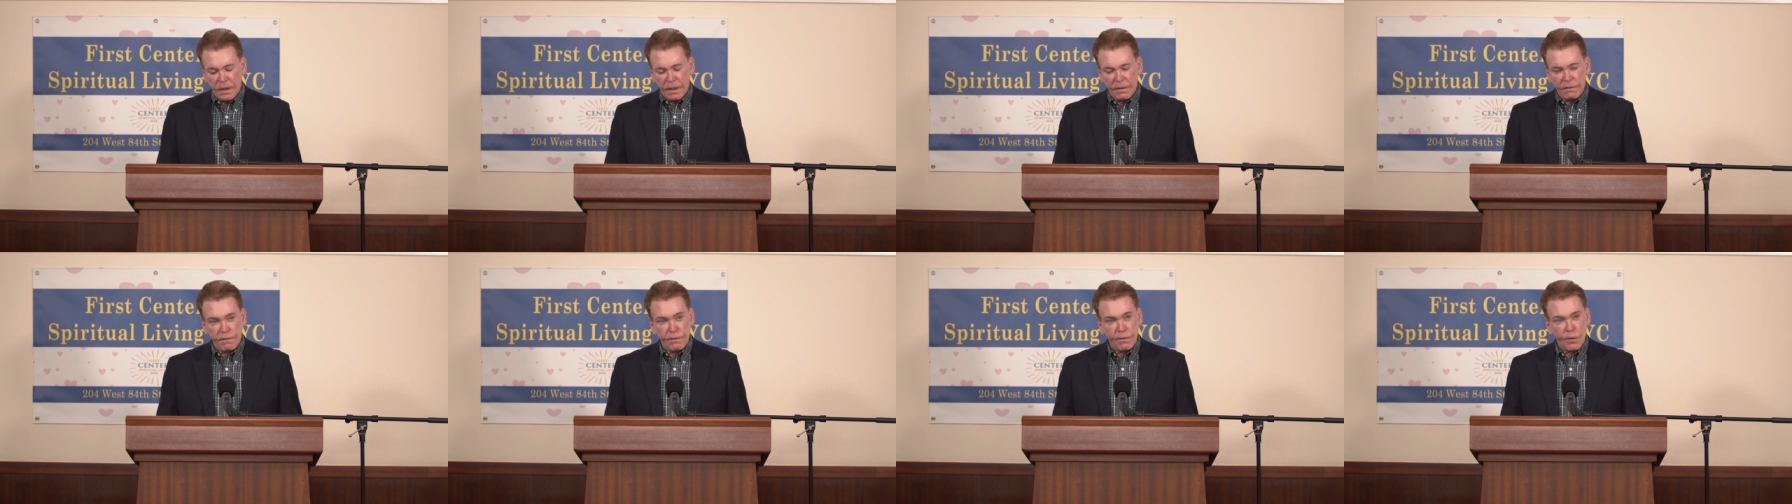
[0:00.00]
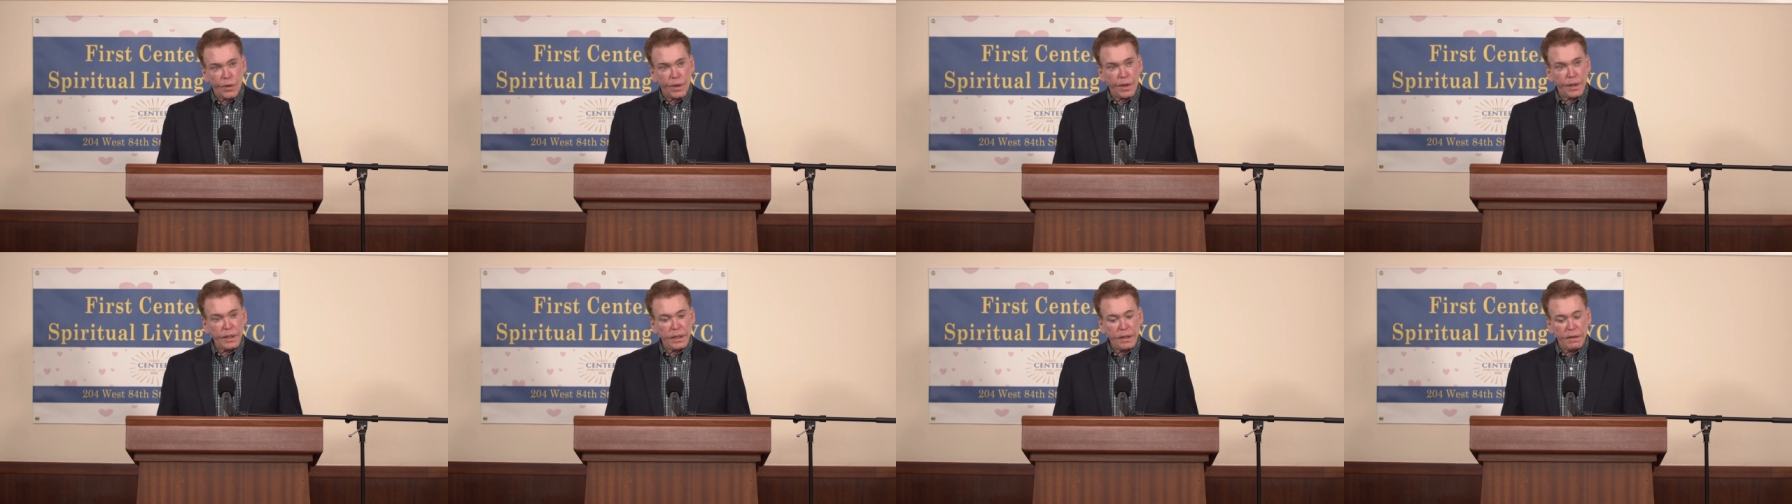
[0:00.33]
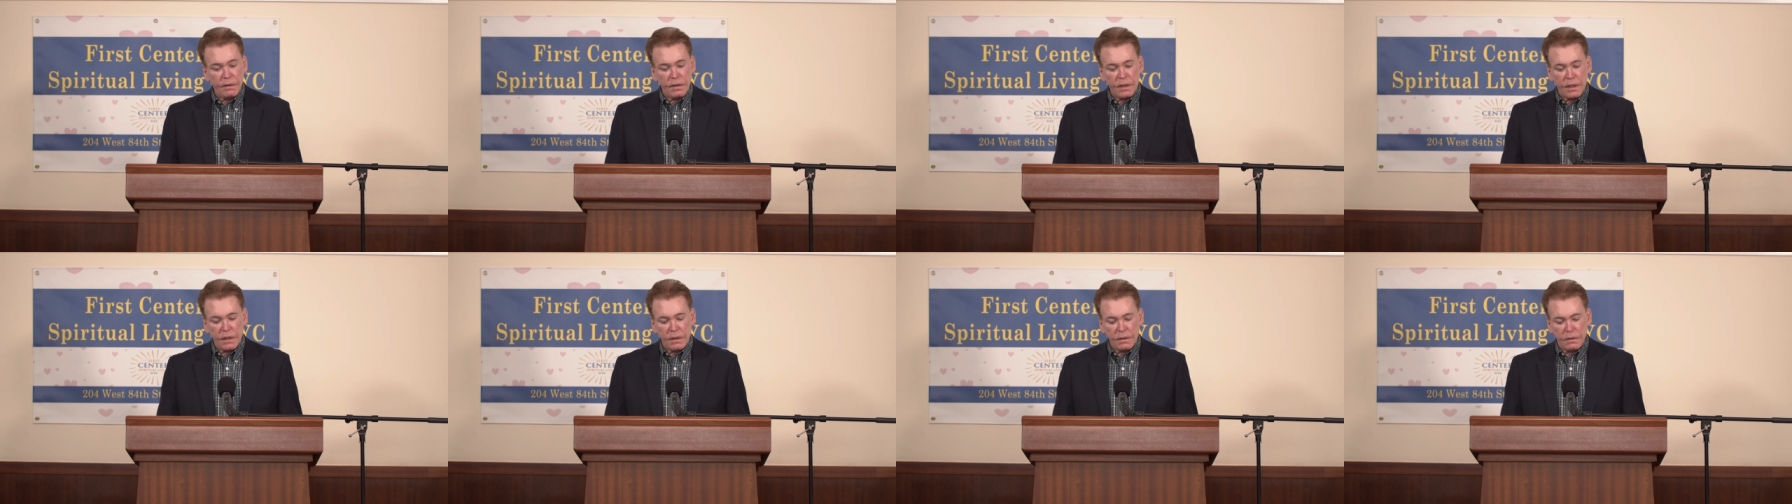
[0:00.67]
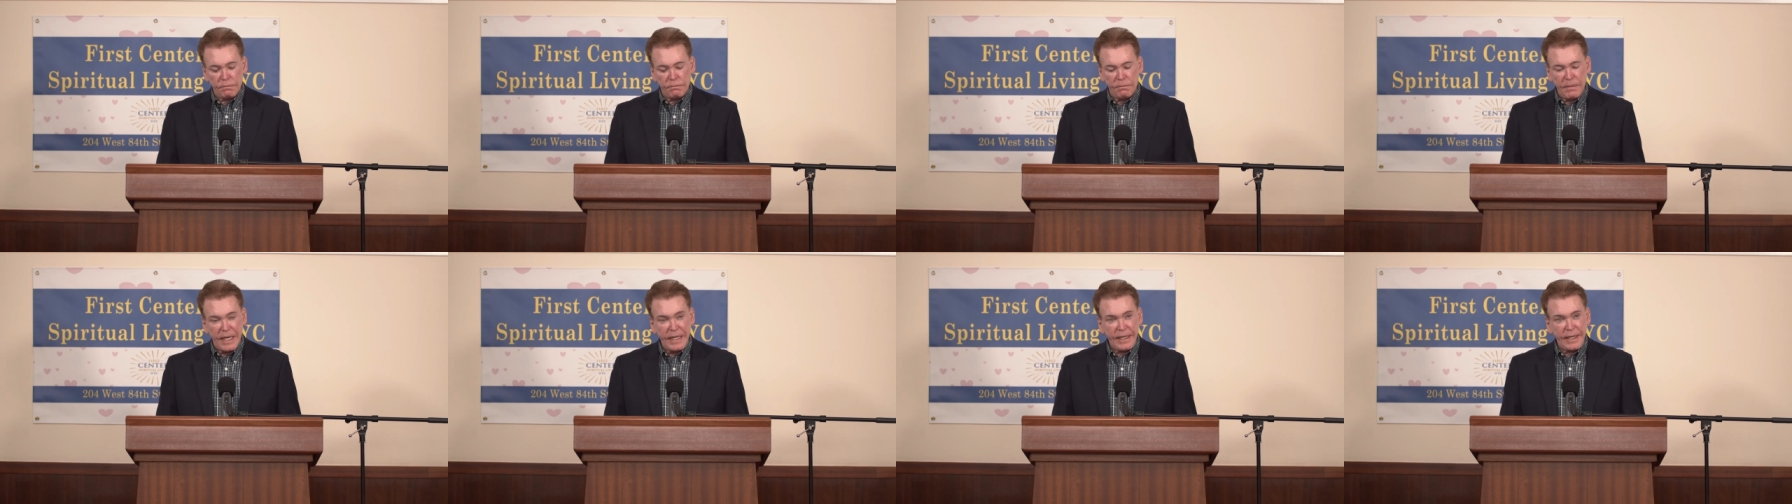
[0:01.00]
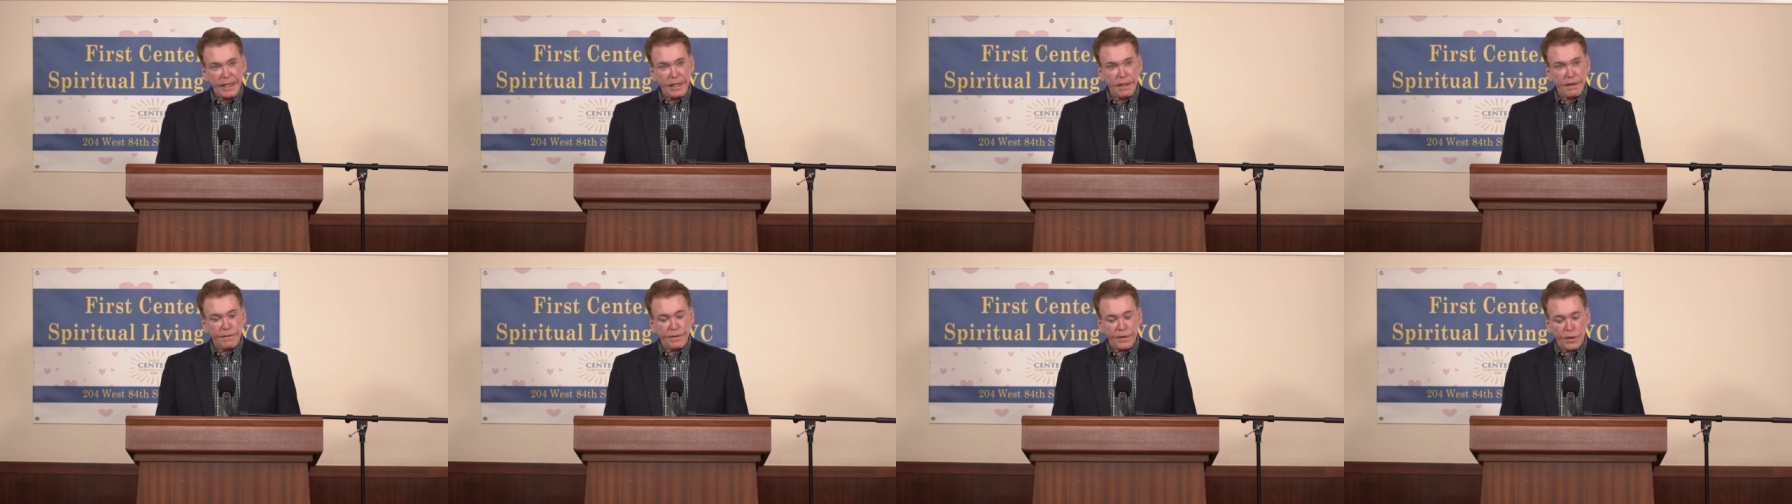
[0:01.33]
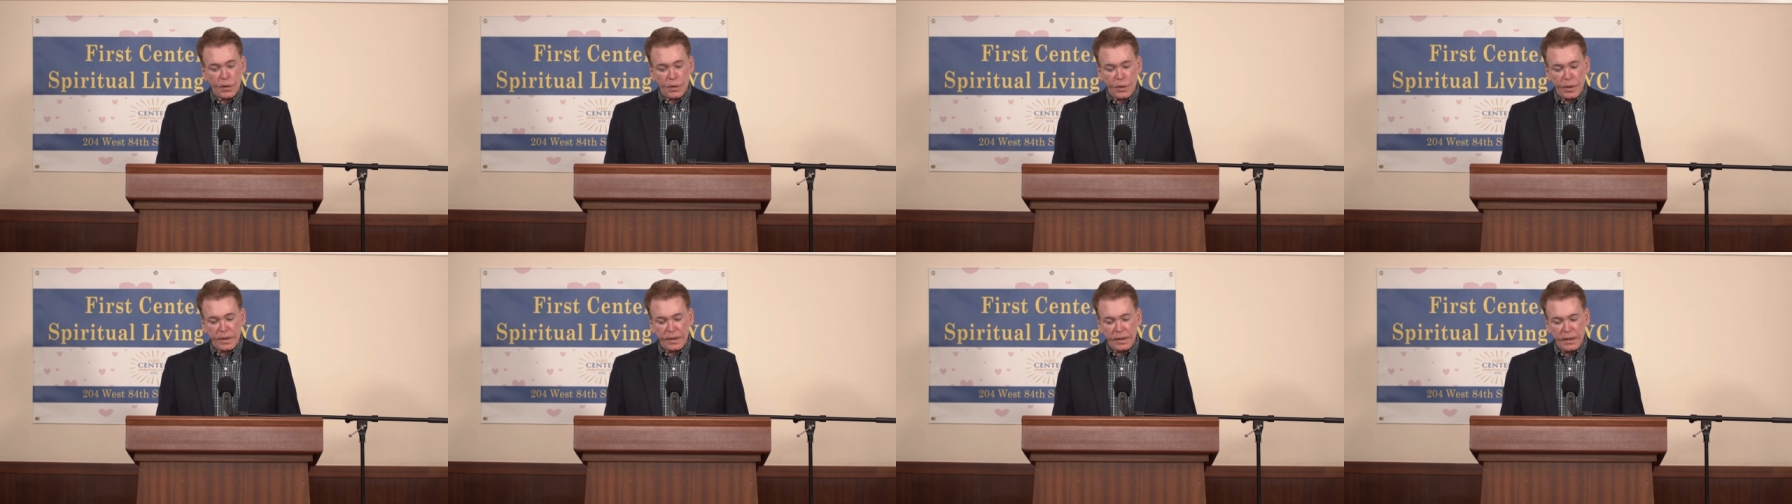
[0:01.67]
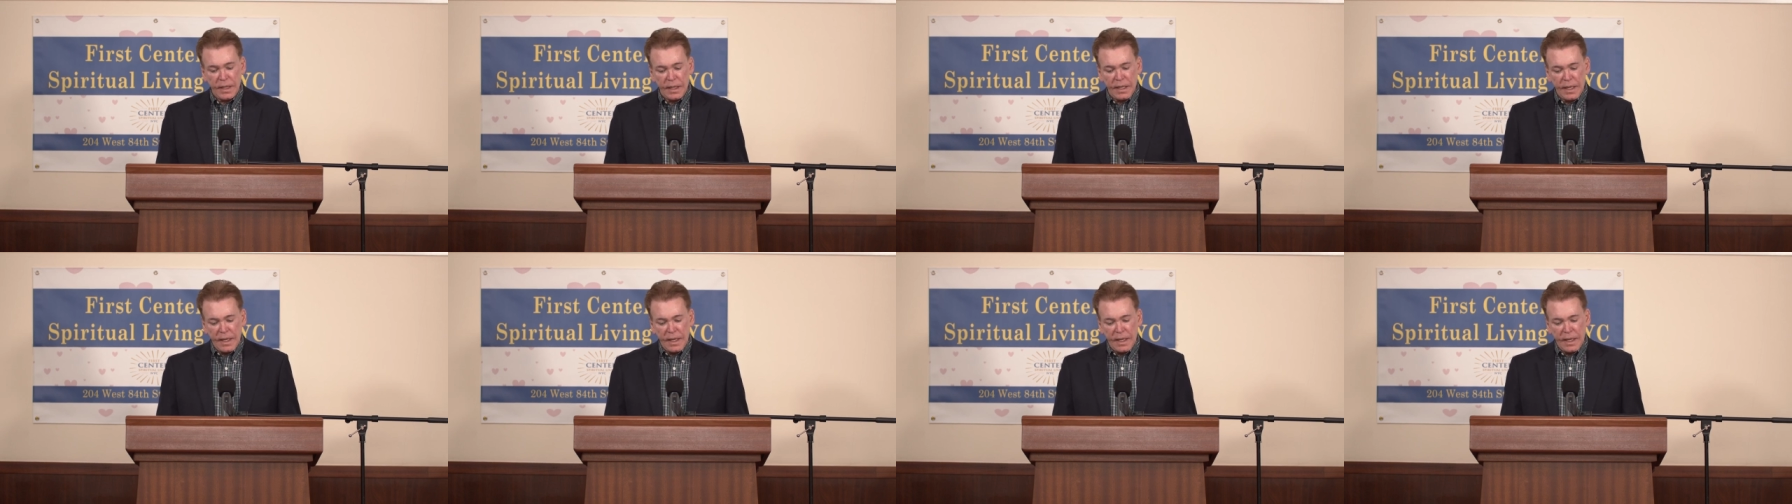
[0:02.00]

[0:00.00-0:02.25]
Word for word: for many of you. And